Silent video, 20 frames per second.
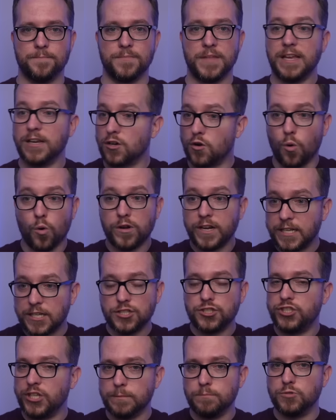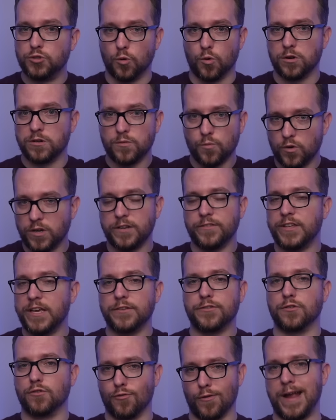And according to Jim Jordan, one of the
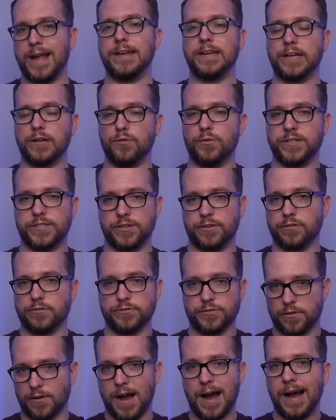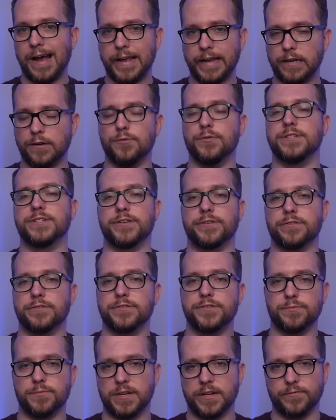other grand inquisitors or high
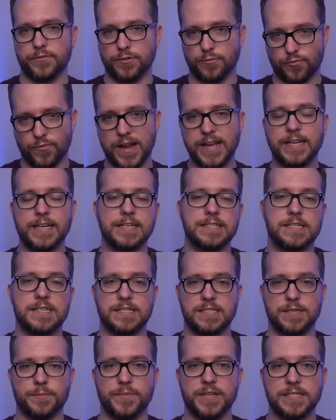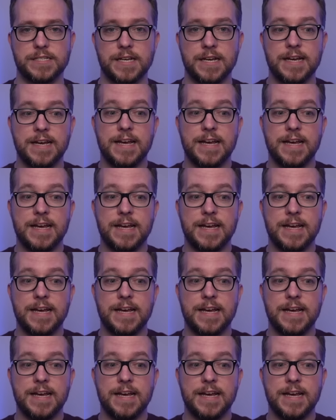inquisitors, whatever the ranking system is,